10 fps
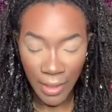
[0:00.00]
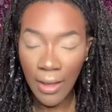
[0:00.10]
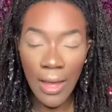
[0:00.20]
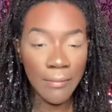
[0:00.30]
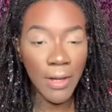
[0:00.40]

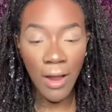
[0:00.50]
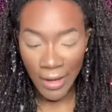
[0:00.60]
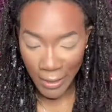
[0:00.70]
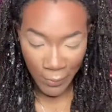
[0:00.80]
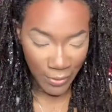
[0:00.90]
I'm not
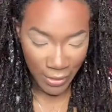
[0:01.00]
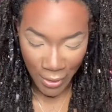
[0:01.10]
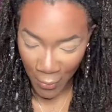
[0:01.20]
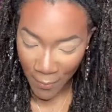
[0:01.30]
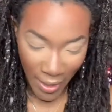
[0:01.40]
arguing with
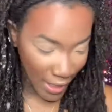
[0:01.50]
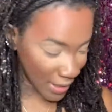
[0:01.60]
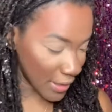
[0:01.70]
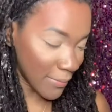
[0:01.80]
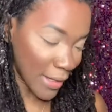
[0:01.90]

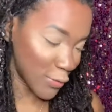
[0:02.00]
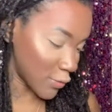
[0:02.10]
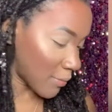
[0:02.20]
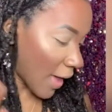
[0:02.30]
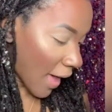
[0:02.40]
nobody about doing
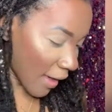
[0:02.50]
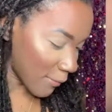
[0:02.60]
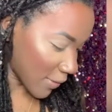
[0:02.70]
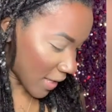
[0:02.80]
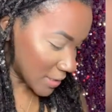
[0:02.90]
my
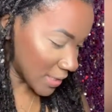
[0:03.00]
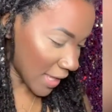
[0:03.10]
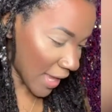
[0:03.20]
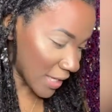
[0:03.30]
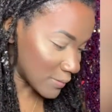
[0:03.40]
eyebrows
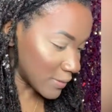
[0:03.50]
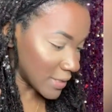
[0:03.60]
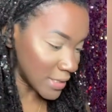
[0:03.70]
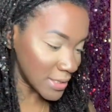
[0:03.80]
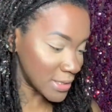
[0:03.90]
last
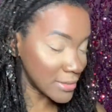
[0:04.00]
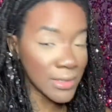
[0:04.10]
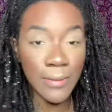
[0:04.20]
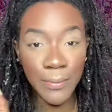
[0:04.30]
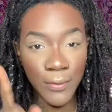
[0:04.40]
because
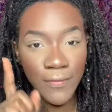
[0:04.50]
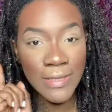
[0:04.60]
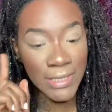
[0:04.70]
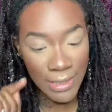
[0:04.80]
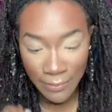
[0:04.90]
the proof is
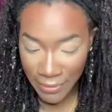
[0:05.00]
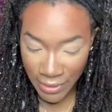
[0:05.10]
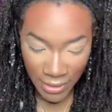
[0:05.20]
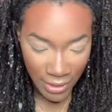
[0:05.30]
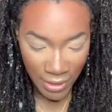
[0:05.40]
in the
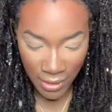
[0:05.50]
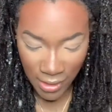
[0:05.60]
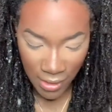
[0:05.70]
pudding.